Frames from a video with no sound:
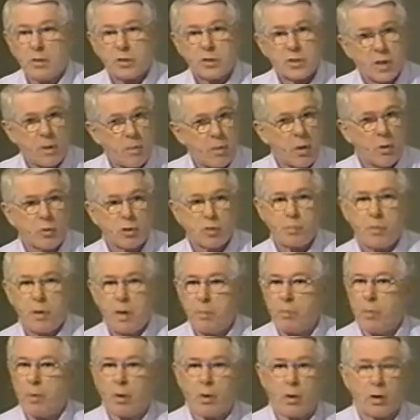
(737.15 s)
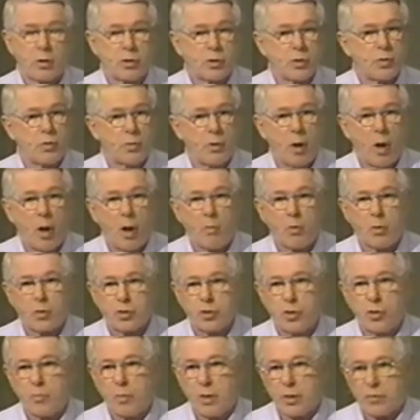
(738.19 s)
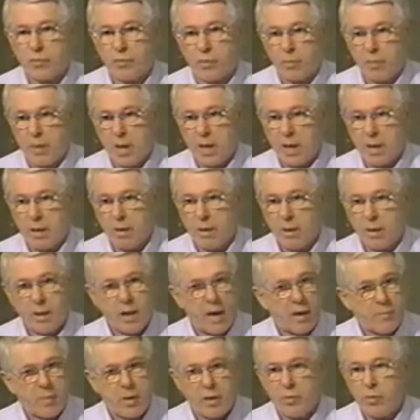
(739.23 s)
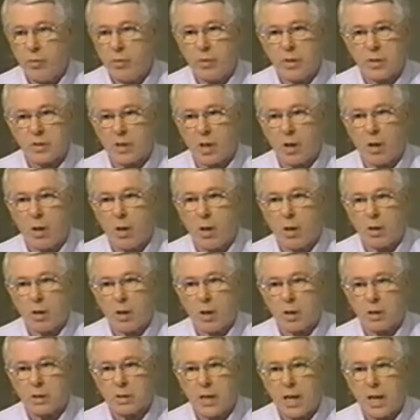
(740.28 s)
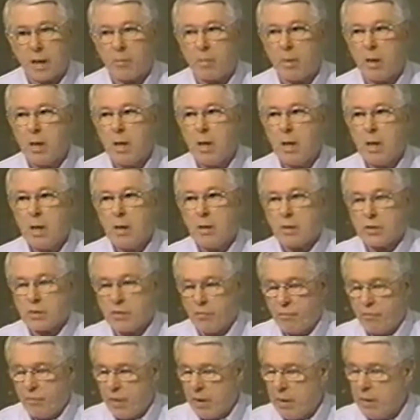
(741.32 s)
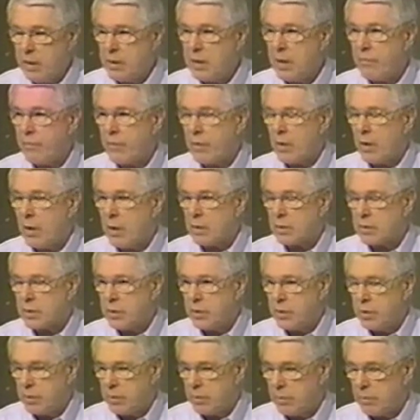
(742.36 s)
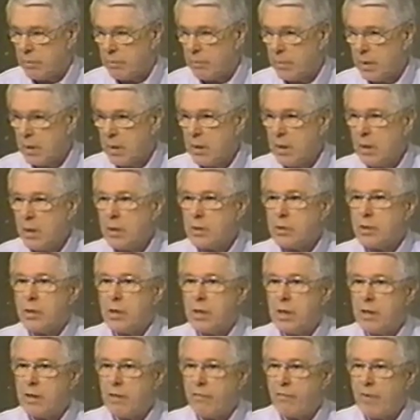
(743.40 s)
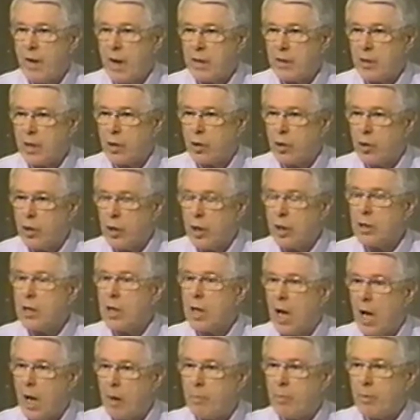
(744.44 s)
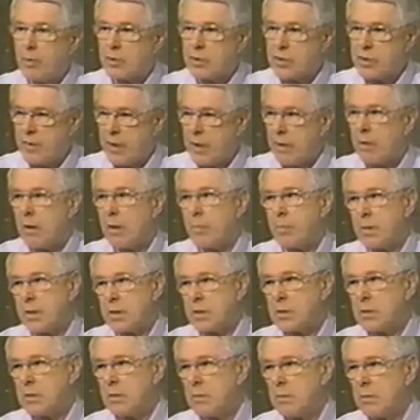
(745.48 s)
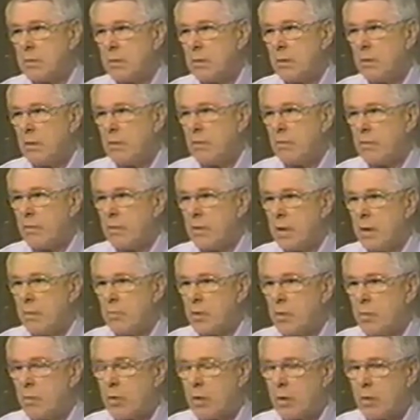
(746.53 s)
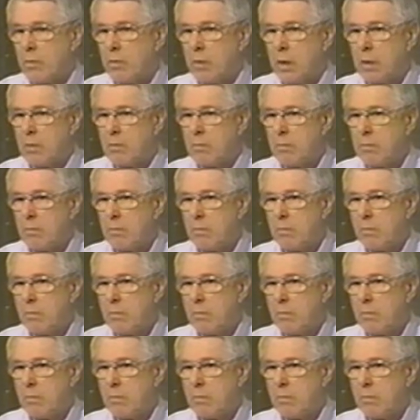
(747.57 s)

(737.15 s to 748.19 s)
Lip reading: Some of those people are almost too much for me, and I've been doing this a long, long time. It's very difficult to do. So you need to find a good couples therapist for them to work with.